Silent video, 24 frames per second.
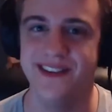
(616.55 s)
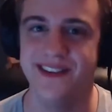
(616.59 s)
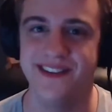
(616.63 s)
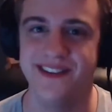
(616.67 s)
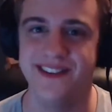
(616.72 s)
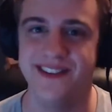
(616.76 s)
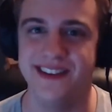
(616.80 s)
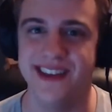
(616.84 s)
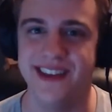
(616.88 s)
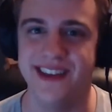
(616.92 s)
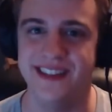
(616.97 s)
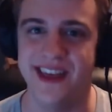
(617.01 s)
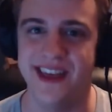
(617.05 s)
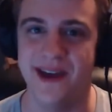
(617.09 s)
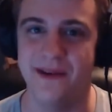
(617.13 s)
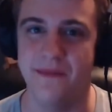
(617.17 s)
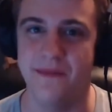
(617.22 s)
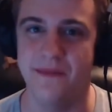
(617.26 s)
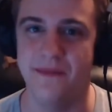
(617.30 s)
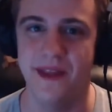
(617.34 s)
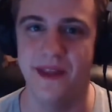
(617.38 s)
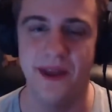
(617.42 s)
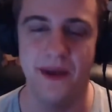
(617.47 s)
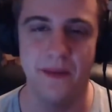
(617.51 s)
to see
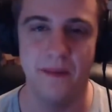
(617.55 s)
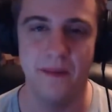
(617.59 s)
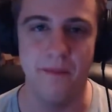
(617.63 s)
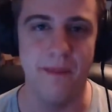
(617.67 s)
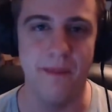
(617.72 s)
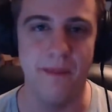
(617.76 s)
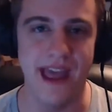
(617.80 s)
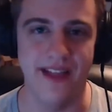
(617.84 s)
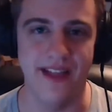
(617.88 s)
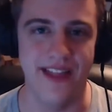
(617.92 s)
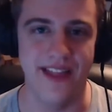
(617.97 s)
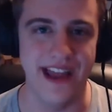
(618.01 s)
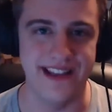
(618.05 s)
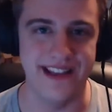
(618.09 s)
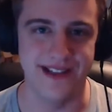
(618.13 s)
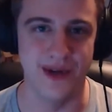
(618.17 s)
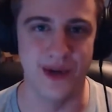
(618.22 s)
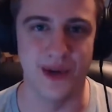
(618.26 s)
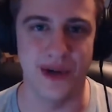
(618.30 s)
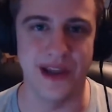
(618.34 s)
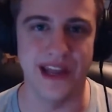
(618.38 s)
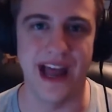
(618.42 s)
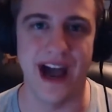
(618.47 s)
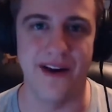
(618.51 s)
them melee
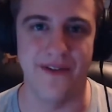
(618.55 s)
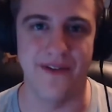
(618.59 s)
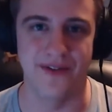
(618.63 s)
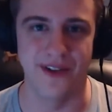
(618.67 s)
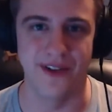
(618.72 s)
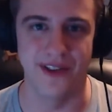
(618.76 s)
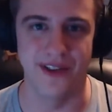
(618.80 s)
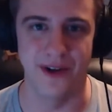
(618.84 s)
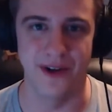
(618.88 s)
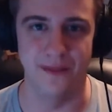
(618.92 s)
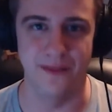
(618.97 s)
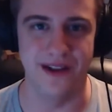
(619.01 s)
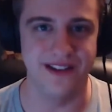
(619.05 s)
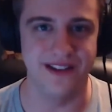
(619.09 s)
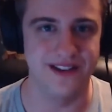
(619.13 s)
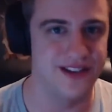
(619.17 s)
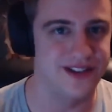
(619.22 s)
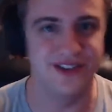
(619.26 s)
duke it out for a little bit.